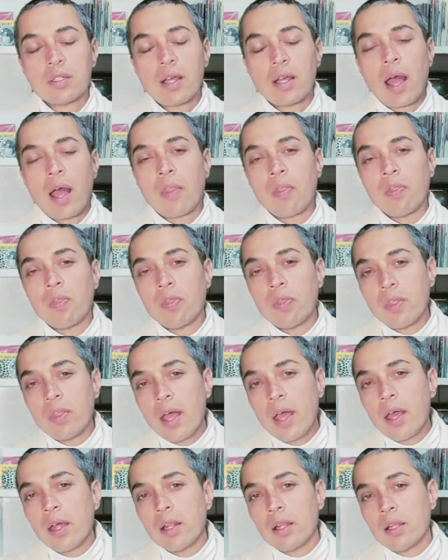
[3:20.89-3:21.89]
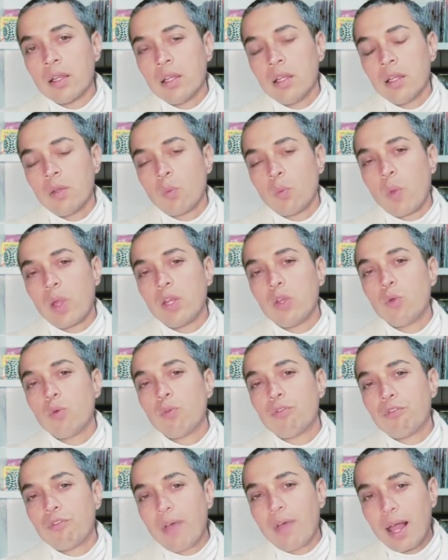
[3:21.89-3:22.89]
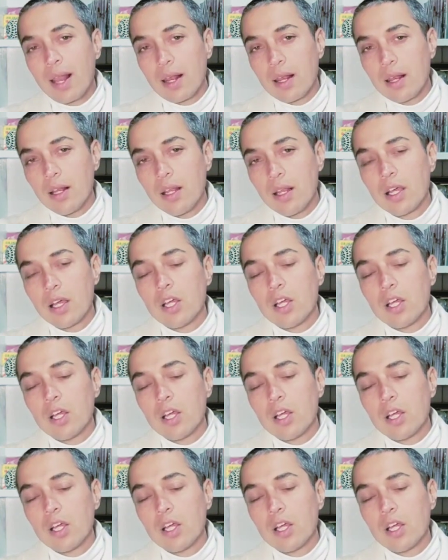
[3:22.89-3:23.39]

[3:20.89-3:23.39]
And then when you fell,